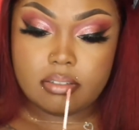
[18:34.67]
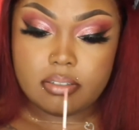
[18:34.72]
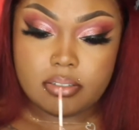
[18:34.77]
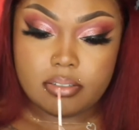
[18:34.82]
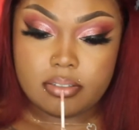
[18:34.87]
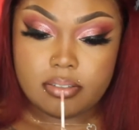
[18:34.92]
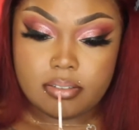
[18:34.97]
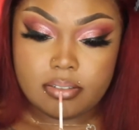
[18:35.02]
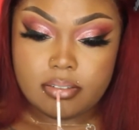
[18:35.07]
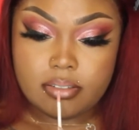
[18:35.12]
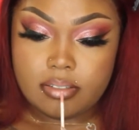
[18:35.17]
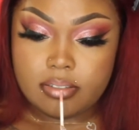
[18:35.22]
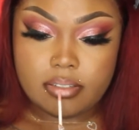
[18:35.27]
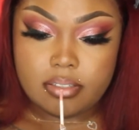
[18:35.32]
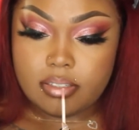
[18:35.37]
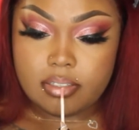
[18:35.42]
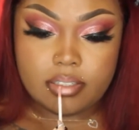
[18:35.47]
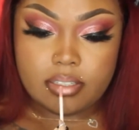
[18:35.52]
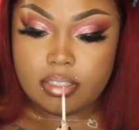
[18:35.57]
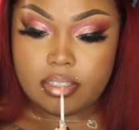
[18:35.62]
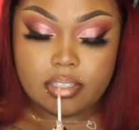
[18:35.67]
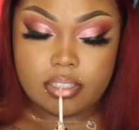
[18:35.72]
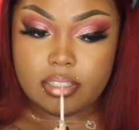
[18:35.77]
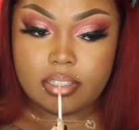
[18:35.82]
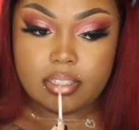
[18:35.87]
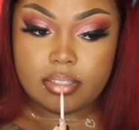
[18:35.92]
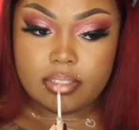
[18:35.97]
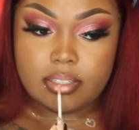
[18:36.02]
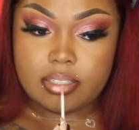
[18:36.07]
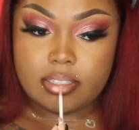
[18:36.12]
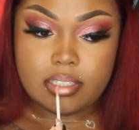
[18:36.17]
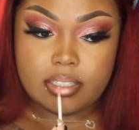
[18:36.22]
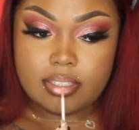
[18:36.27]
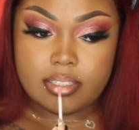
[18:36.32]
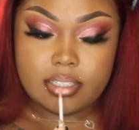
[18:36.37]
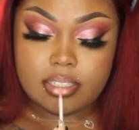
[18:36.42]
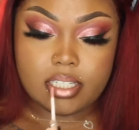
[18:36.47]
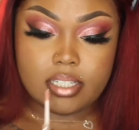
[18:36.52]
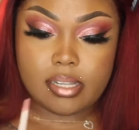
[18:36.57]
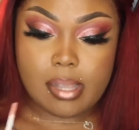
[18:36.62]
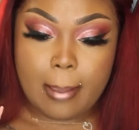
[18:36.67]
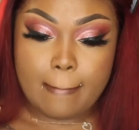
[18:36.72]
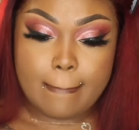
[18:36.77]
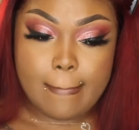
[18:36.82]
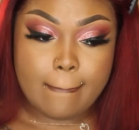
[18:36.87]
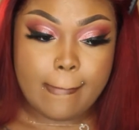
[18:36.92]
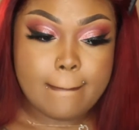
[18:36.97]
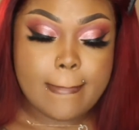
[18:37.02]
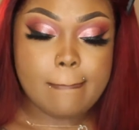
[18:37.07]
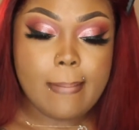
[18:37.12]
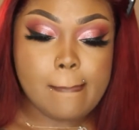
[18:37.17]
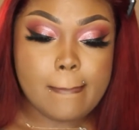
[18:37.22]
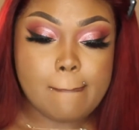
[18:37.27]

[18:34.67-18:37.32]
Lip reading: Nude Potion from Ofra, and